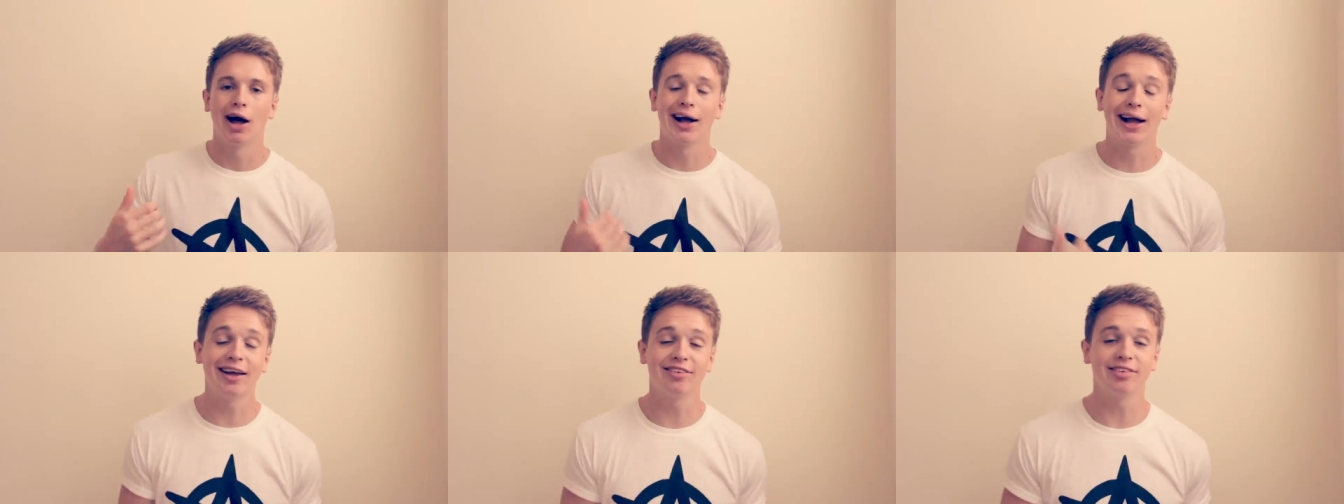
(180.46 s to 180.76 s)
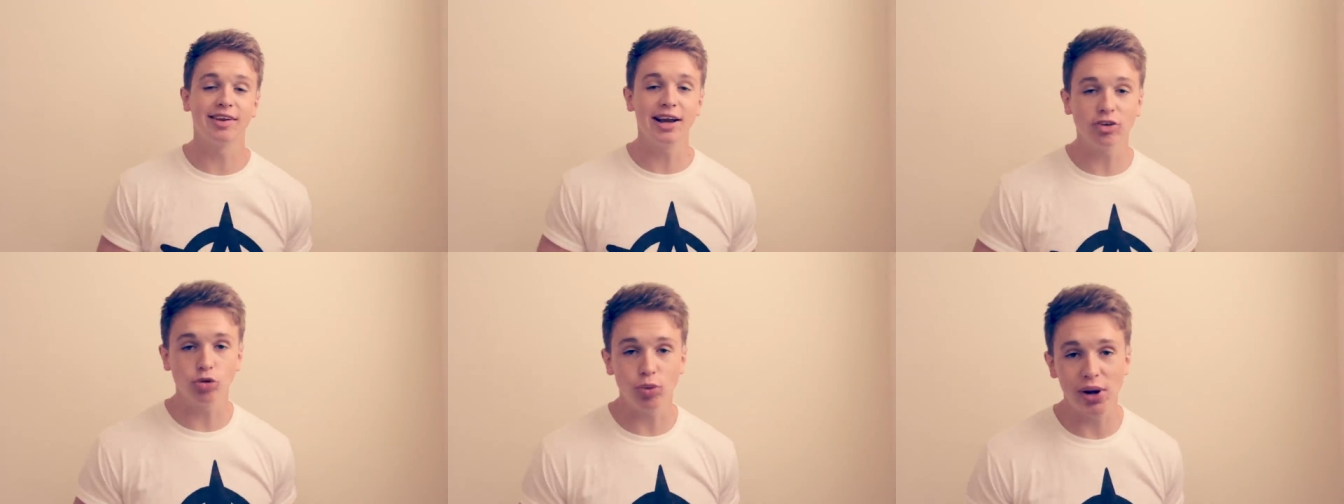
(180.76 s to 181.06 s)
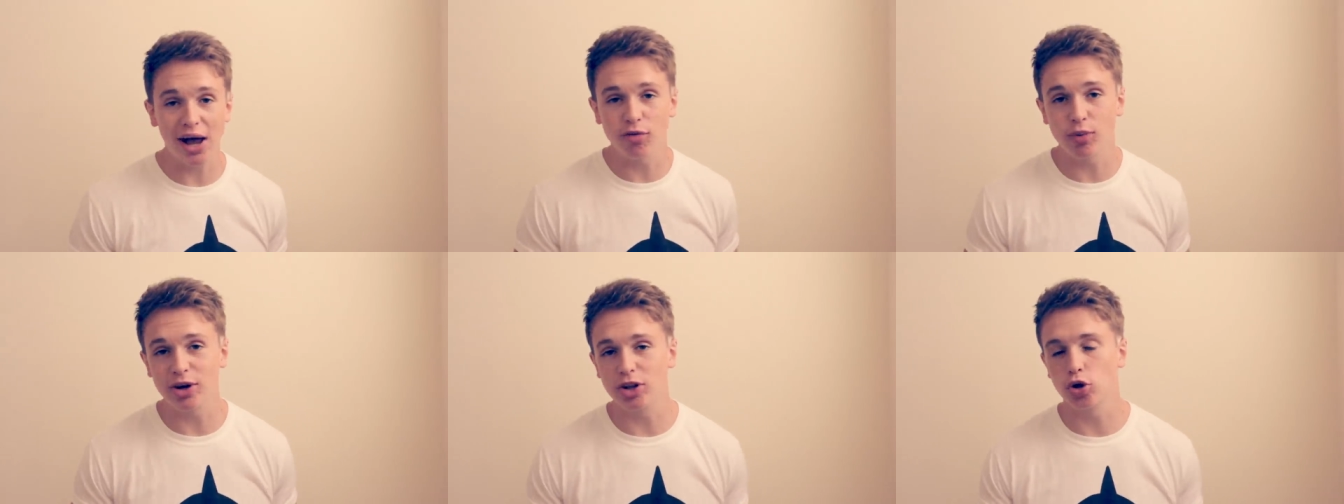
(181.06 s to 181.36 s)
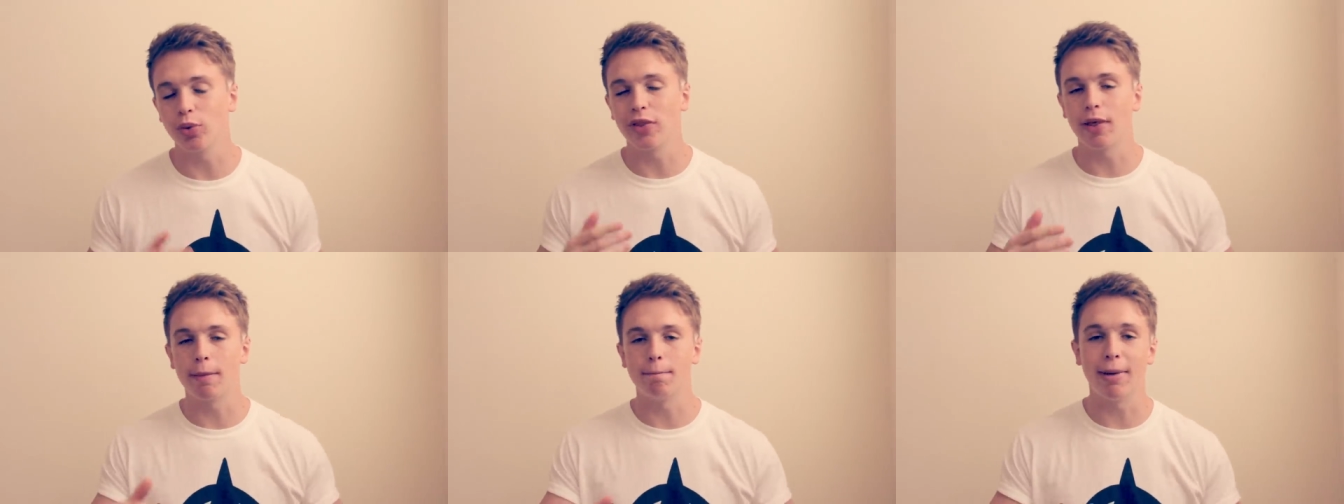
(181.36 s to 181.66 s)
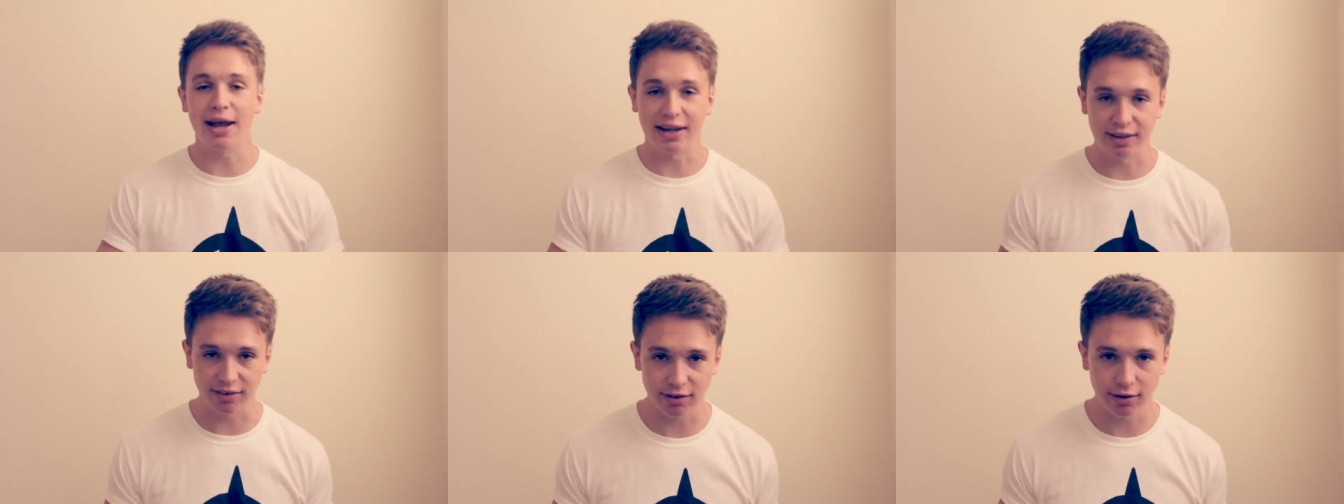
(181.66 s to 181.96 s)
Okay, so next we have when you're with a
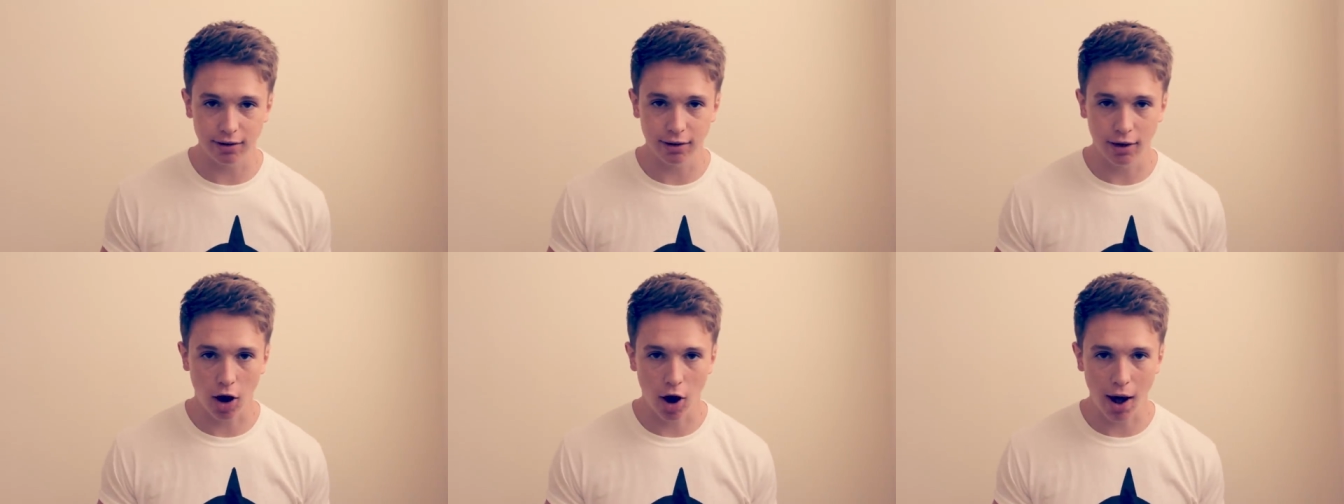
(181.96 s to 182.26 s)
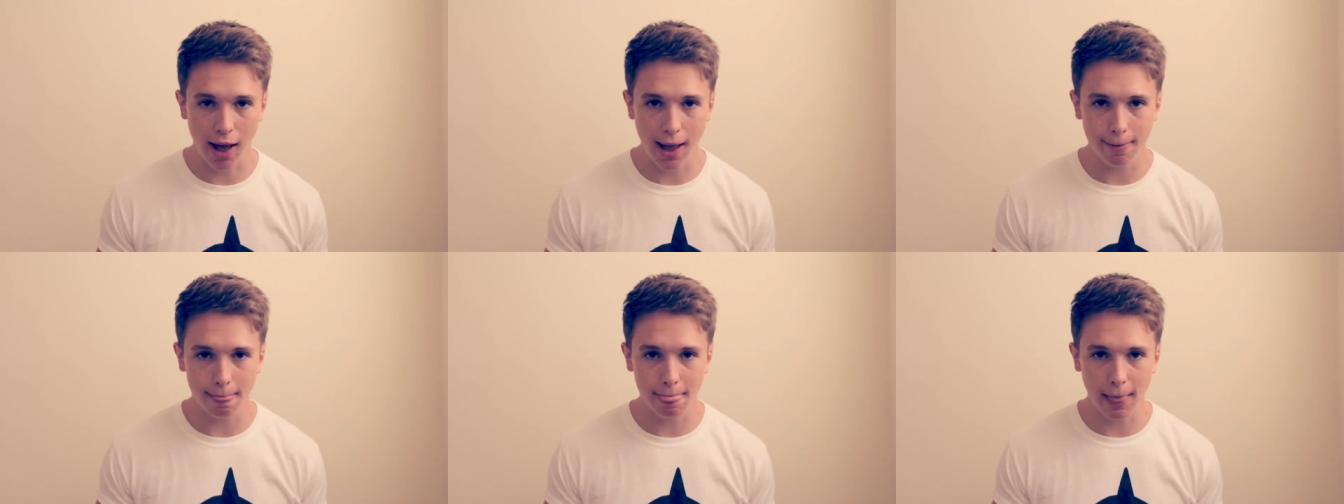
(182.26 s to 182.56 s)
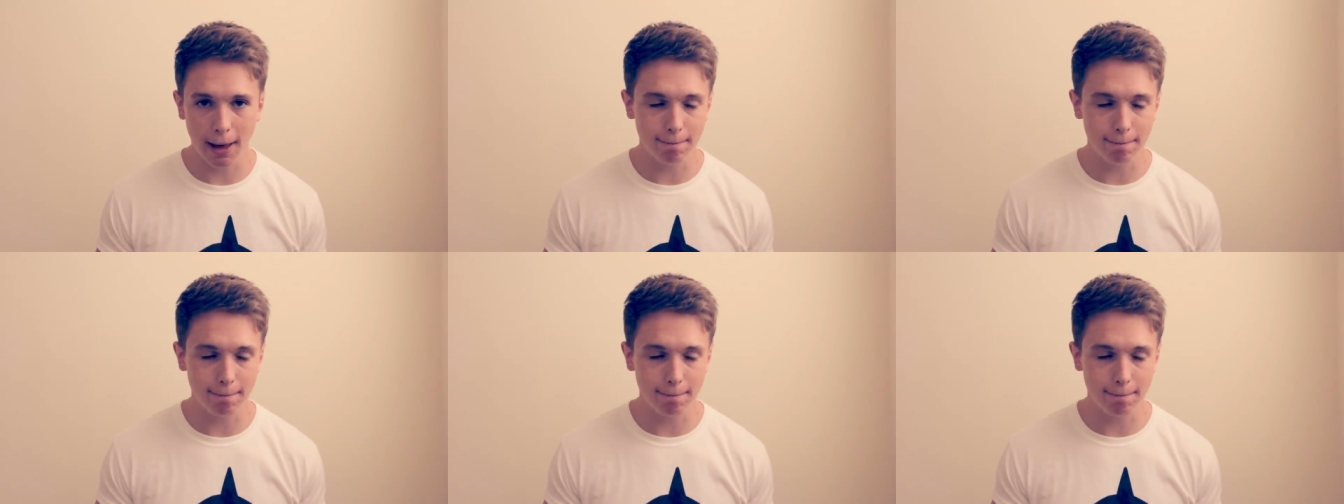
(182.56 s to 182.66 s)
mate alright?